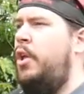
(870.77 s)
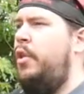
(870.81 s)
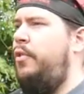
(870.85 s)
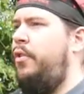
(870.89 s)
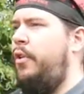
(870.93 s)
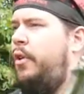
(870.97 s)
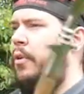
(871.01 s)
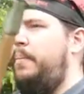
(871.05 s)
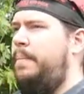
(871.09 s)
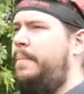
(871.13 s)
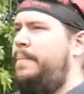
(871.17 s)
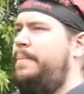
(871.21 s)

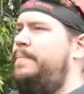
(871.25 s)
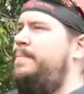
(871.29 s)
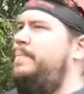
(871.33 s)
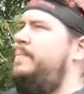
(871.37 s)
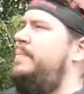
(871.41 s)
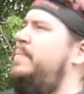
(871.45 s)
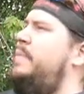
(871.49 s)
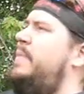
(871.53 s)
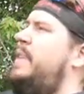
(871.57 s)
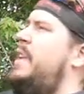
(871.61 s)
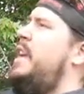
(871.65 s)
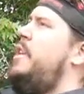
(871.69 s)
So,
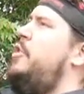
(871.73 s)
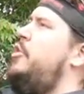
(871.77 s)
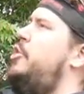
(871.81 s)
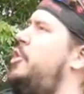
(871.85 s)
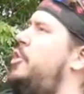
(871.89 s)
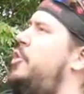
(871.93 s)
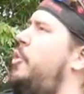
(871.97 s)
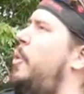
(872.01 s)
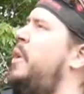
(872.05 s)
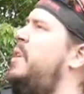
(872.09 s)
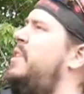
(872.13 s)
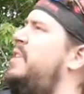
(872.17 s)
in
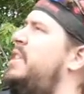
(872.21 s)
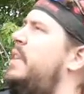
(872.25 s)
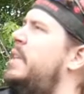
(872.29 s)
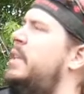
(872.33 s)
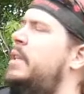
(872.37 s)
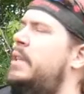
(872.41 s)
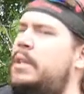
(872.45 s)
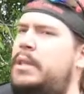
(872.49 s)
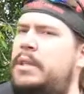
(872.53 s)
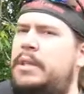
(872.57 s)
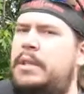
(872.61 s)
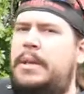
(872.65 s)
short,
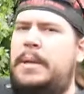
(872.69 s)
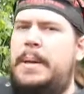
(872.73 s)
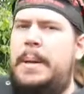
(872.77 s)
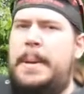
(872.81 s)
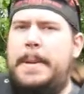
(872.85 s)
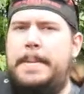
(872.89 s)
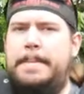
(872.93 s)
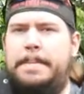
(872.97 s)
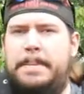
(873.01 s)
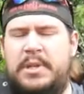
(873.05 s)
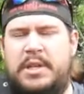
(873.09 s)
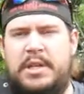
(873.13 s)

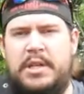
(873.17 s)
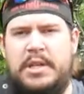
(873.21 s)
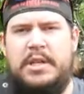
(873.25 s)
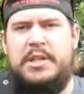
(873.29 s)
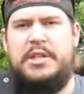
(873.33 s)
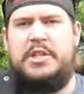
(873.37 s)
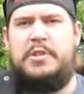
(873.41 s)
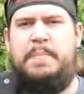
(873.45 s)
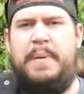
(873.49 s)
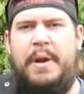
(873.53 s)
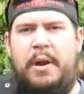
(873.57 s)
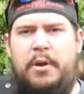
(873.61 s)

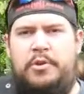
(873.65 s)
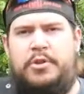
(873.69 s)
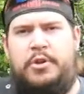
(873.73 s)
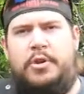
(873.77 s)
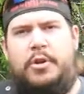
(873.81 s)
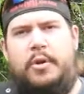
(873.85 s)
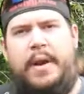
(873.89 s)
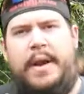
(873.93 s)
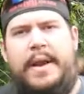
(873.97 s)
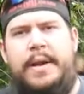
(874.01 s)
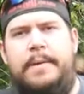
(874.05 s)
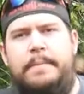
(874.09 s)
spears are
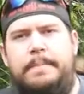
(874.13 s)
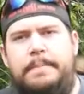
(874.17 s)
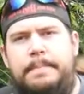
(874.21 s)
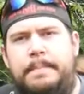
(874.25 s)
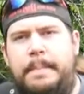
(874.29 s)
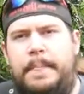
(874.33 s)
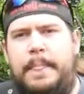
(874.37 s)
great.